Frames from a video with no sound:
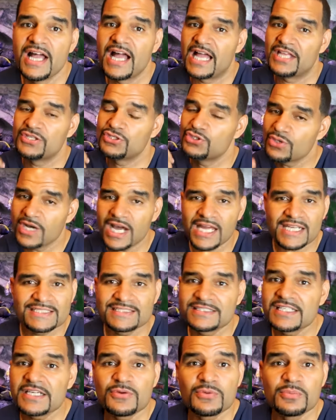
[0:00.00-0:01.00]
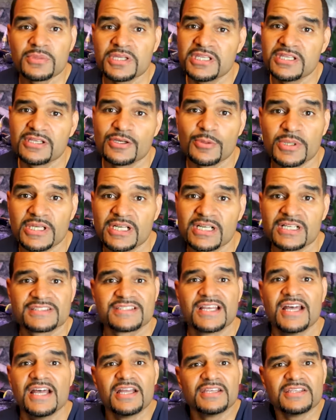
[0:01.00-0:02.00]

And you gotta stick with me here because